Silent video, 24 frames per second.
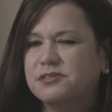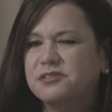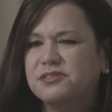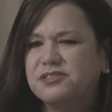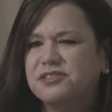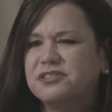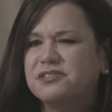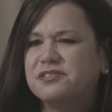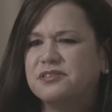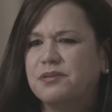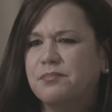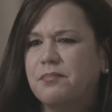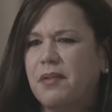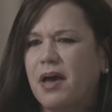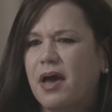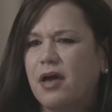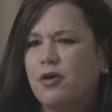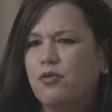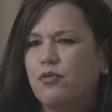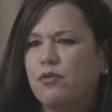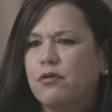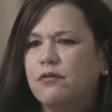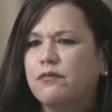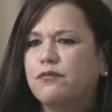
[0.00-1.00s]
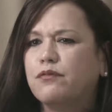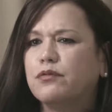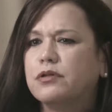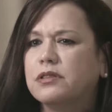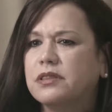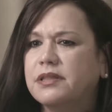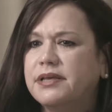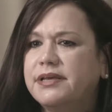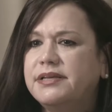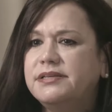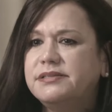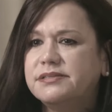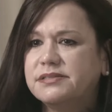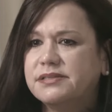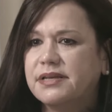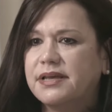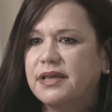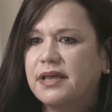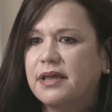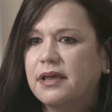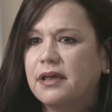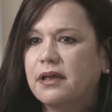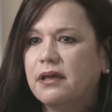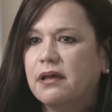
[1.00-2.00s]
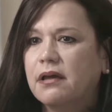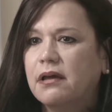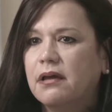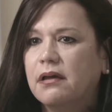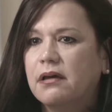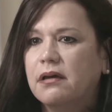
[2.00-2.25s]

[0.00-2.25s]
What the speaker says: it's just a matter of releasing